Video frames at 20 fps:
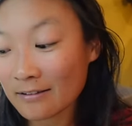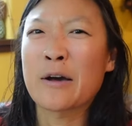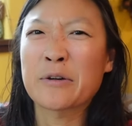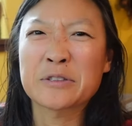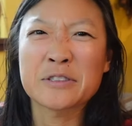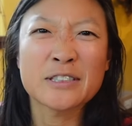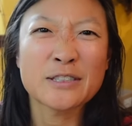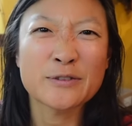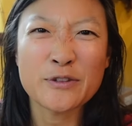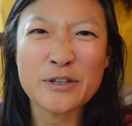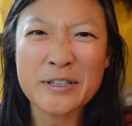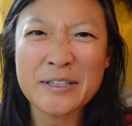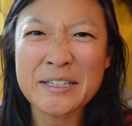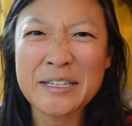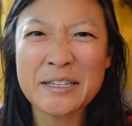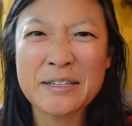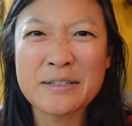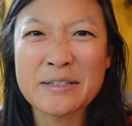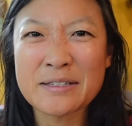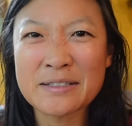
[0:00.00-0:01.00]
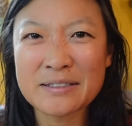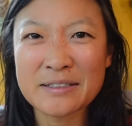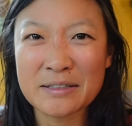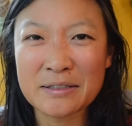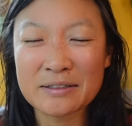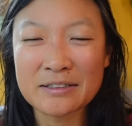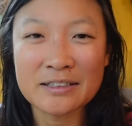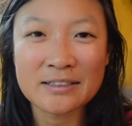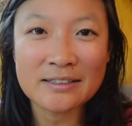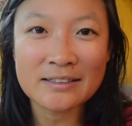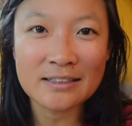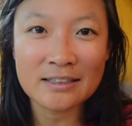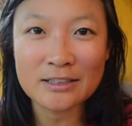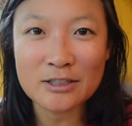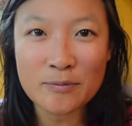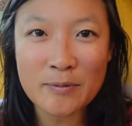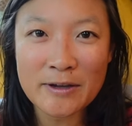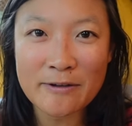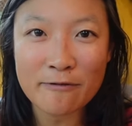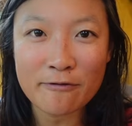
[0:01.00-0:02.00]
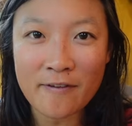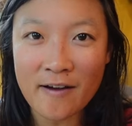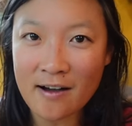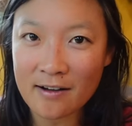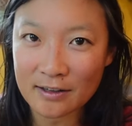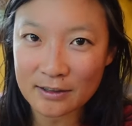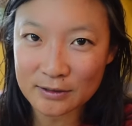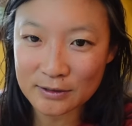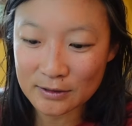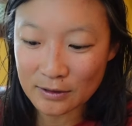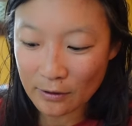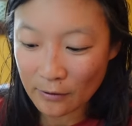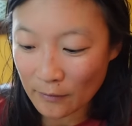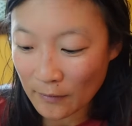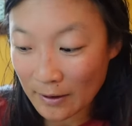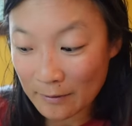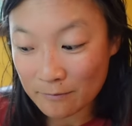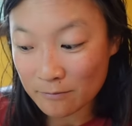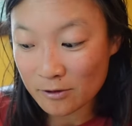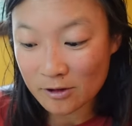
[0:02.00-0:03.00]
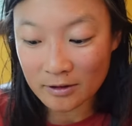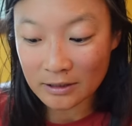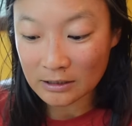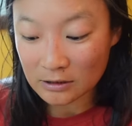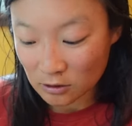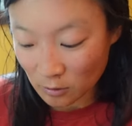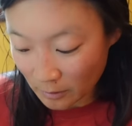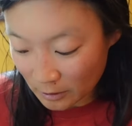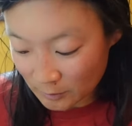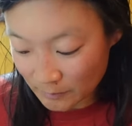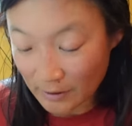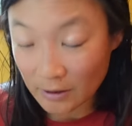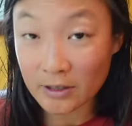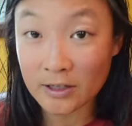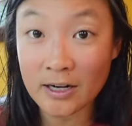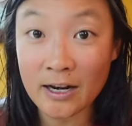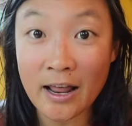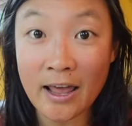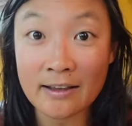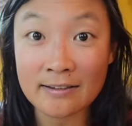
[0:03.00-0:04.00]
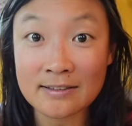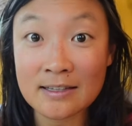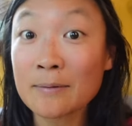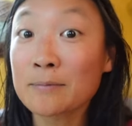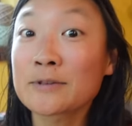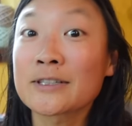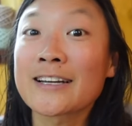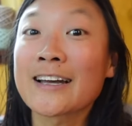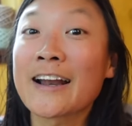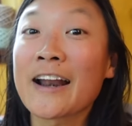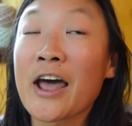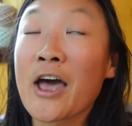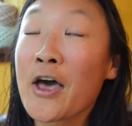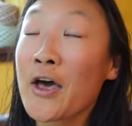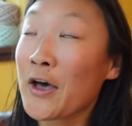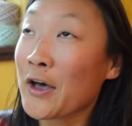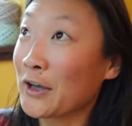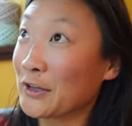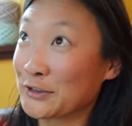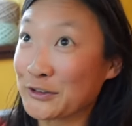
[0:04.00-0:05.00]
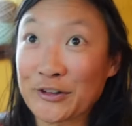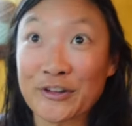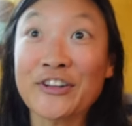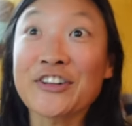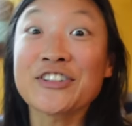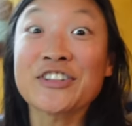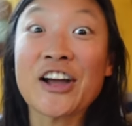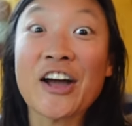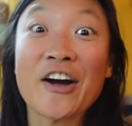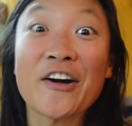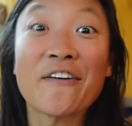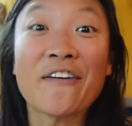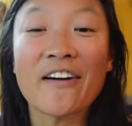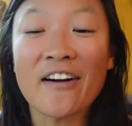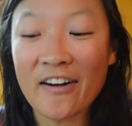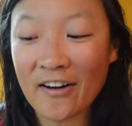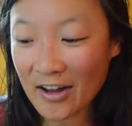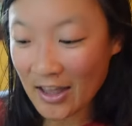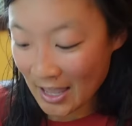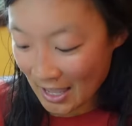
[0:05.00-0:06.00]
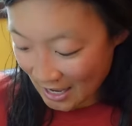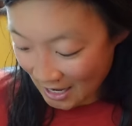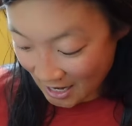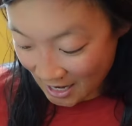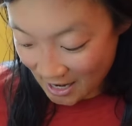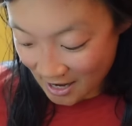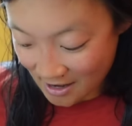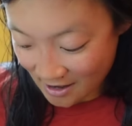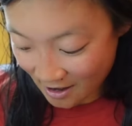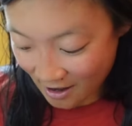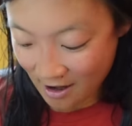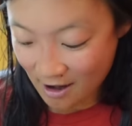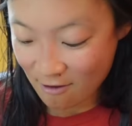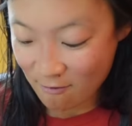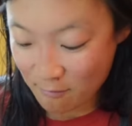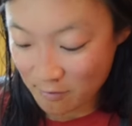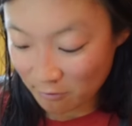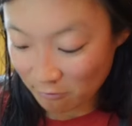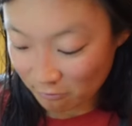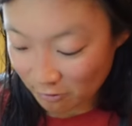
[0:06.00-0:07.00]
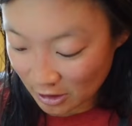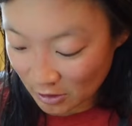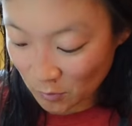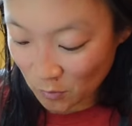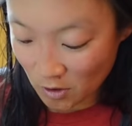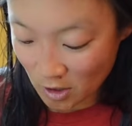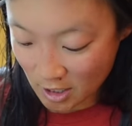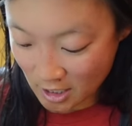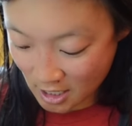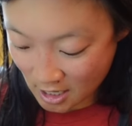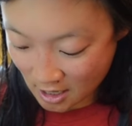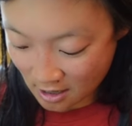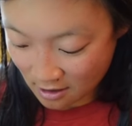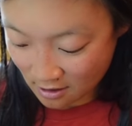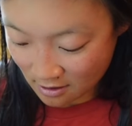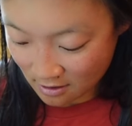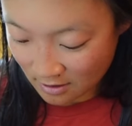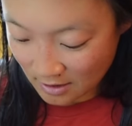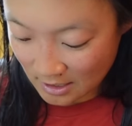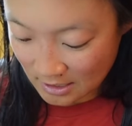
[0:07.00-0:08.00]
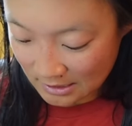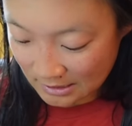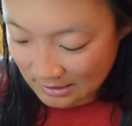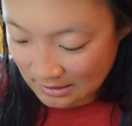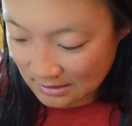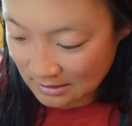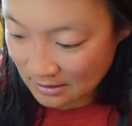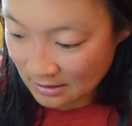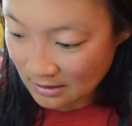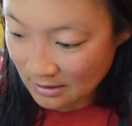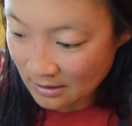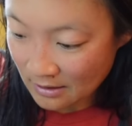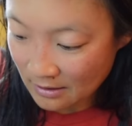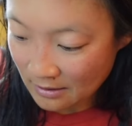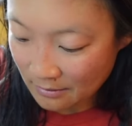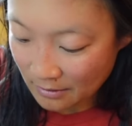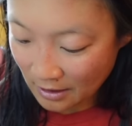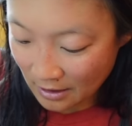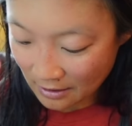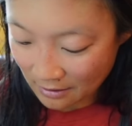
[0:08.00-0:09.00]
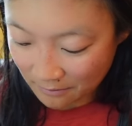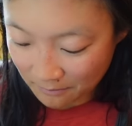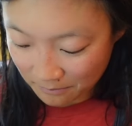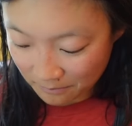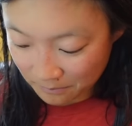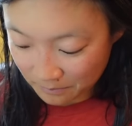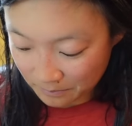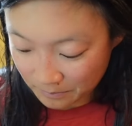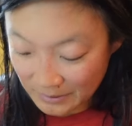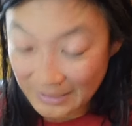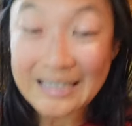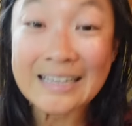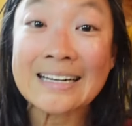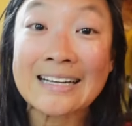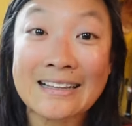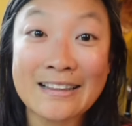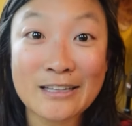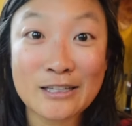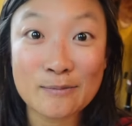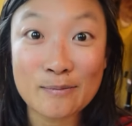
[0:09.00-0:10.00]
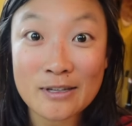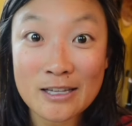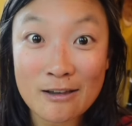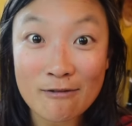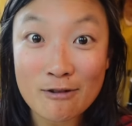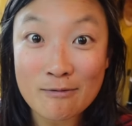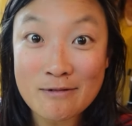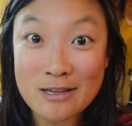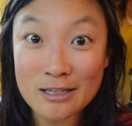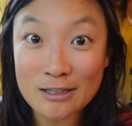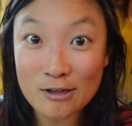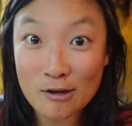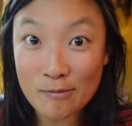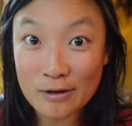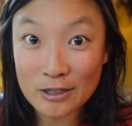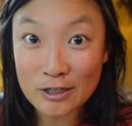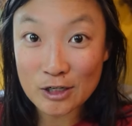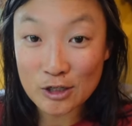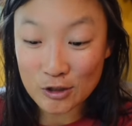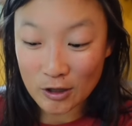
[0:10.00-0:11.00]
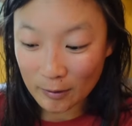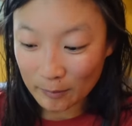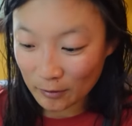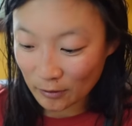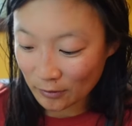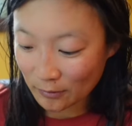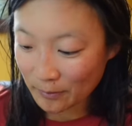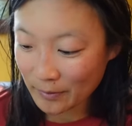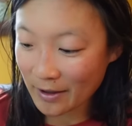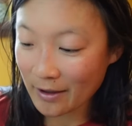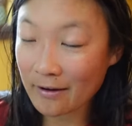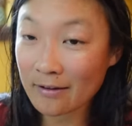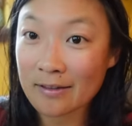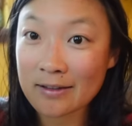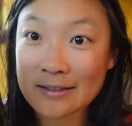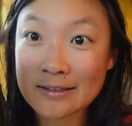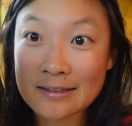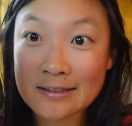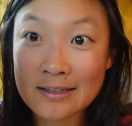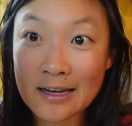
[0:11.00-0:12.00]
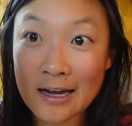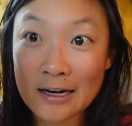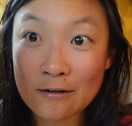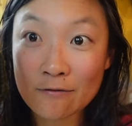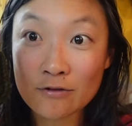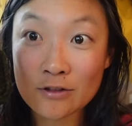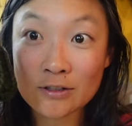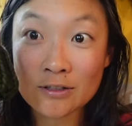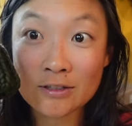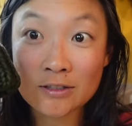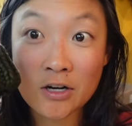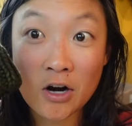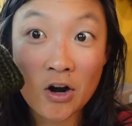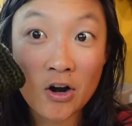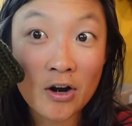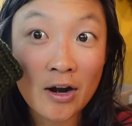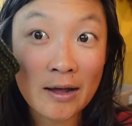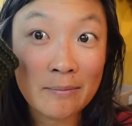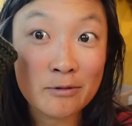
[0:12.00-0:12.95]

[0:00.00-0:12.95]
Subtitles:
I was just feeling in such a big funk, so I'm feeling so much better today. Slept in, took a shower, and I've been reworking this beanie that's been giving me so much trouble, but this is kind of the start.